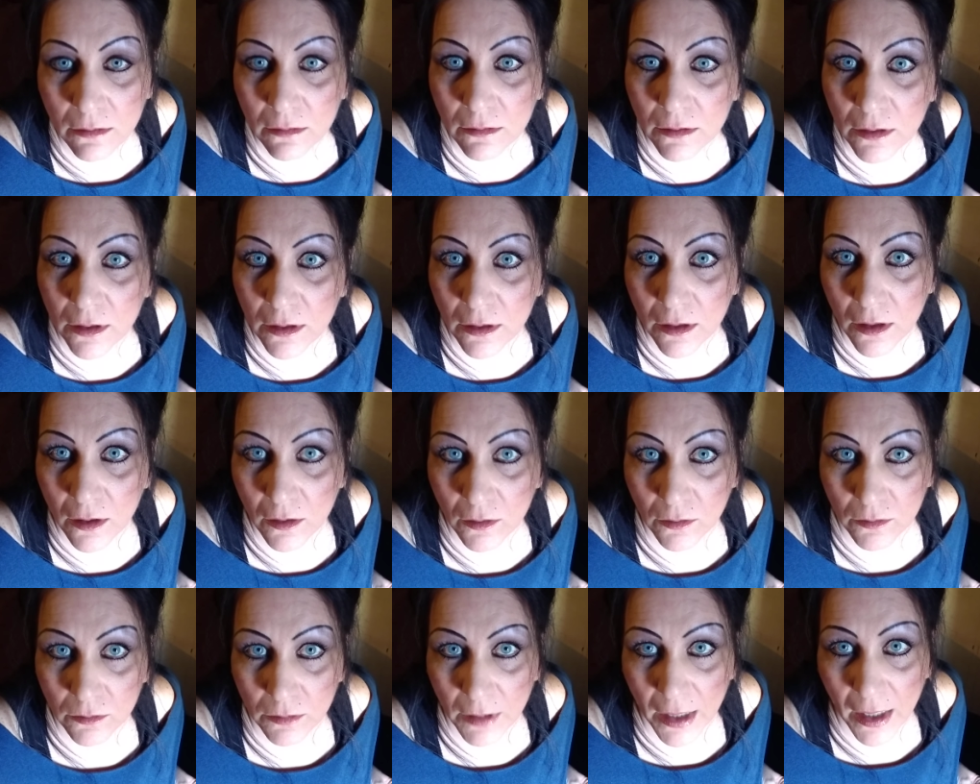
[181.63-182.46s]
you
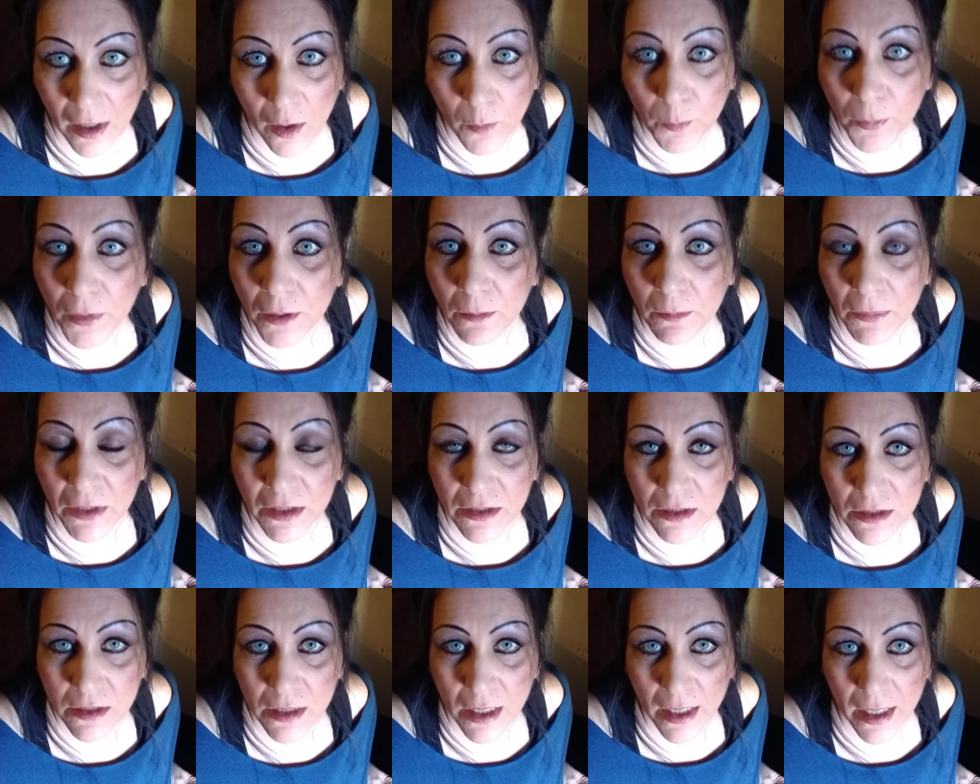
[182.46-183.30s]
know, helping me
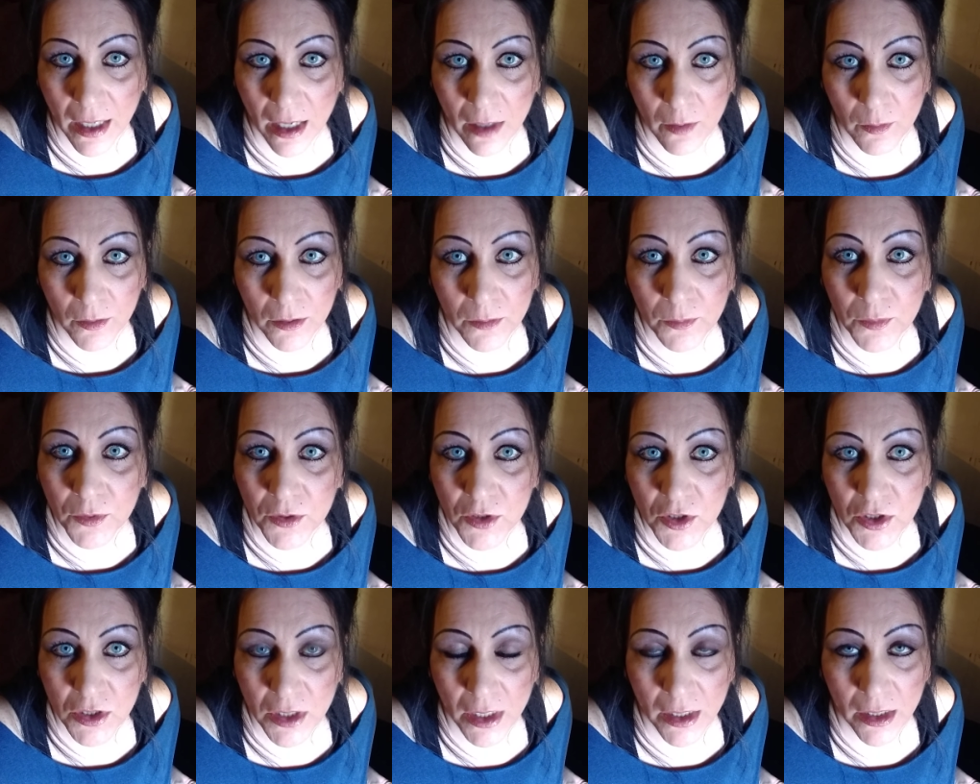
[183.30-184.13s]
today, I would
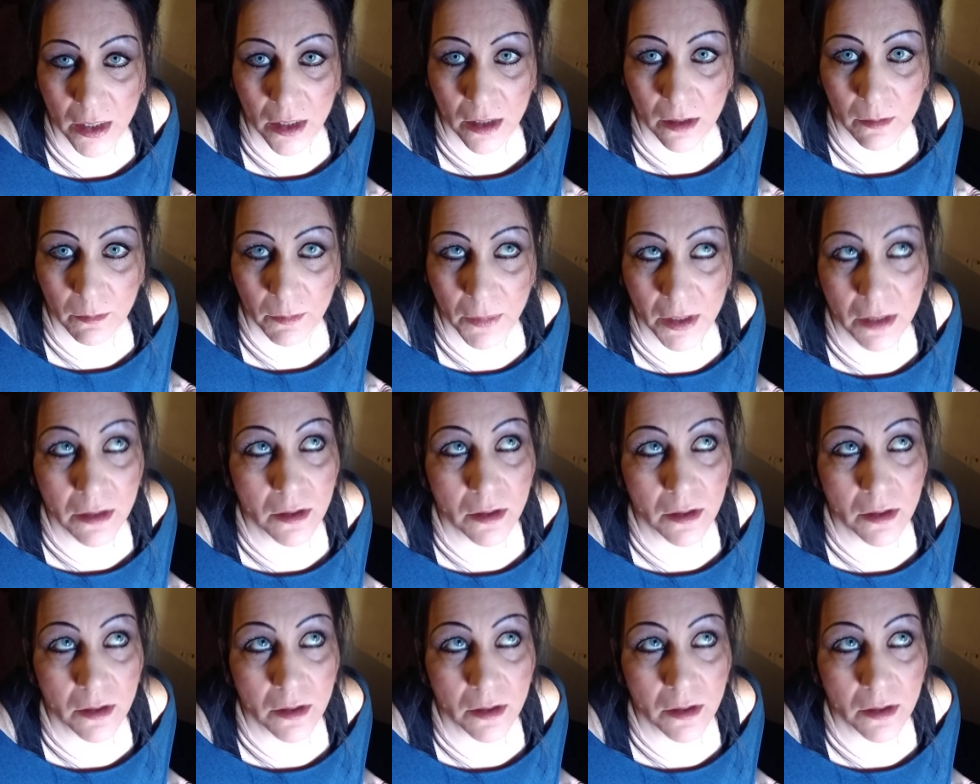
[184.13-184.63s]
appreciate it. May